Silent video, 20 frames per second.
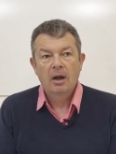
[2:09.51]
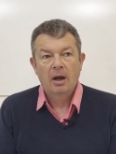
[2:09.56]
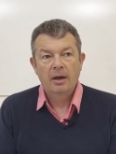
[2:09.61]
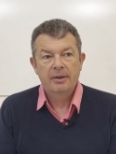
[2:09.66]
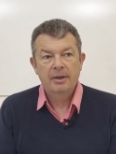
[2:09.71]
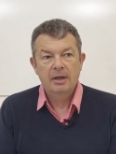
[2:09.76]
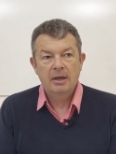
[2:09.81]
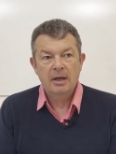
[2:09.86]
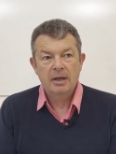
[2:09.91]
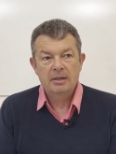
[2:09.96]
I
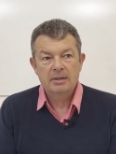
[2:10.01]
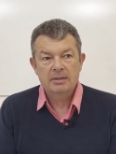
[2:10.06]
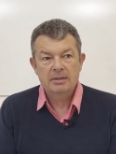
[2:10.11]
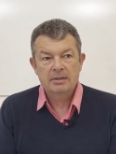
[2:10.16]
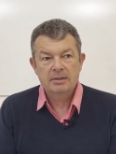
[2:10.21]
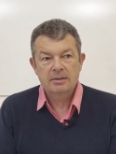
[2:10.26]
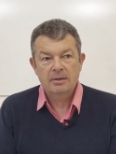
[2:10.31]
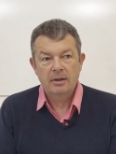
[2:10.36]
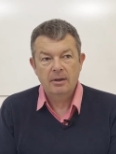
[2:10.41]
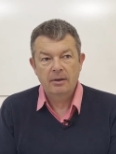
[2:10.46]
think
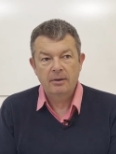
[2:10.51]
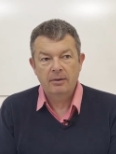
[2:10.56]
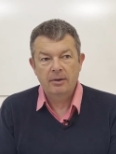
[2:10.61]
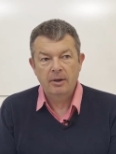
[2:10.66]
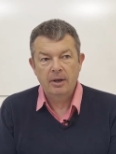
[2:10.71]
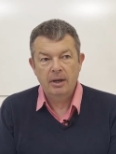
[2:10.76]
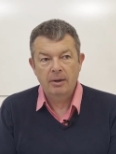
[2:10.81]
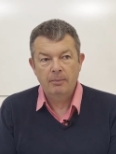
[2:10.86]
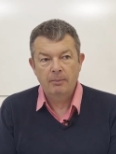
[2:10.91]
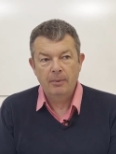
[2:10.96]
it's that
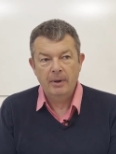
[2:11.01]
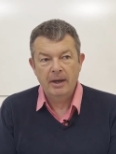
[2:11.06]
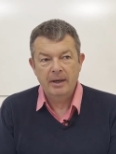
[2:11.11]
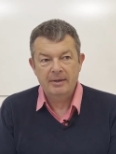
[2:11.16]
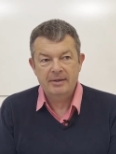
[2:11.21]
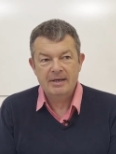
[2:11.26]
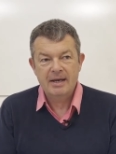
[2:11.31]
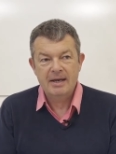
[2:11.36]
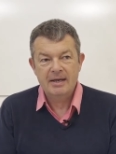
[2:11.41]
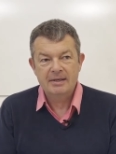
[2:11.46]
it,
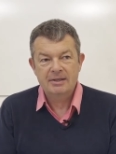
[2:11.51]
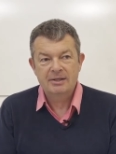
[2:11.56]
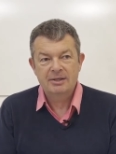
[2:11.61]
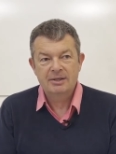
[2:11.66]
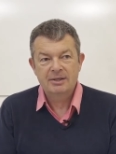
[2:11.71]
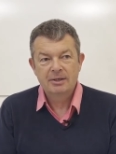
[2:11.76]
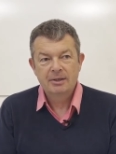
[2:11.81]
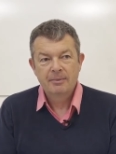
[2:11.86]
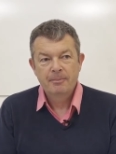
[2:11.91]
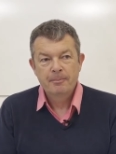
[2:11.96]
it
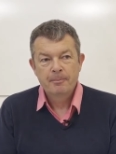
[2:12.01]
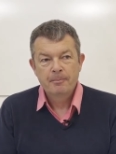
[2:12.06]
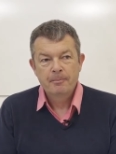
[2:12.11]
is